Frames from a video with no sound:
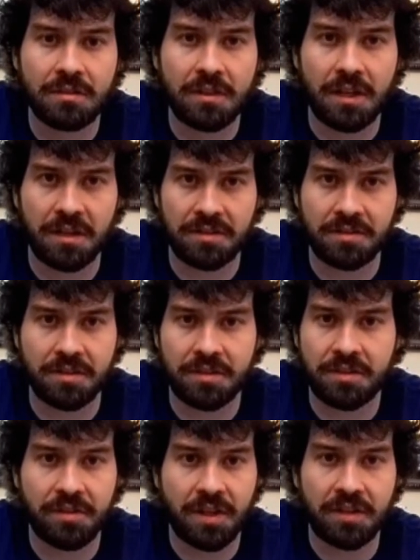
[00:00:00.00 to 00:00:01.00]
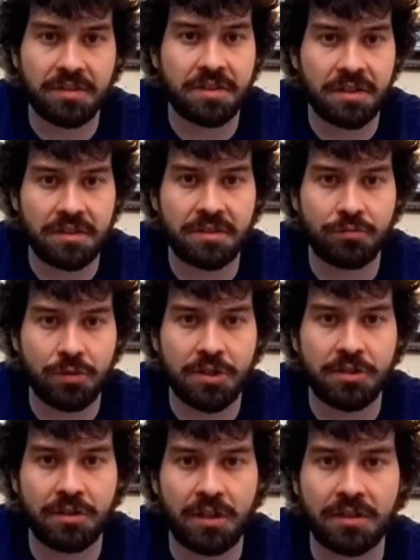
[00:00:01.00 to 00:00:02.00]
as a United States
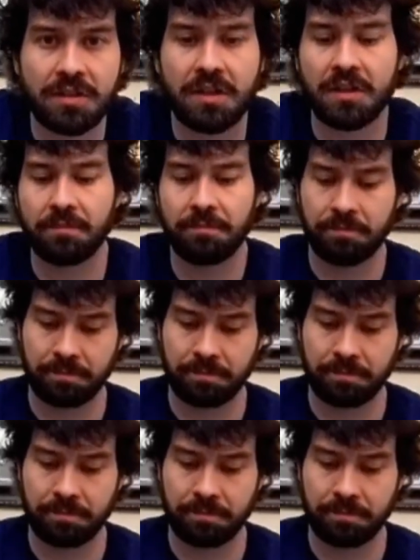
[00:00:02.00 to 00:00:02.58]
region lock game.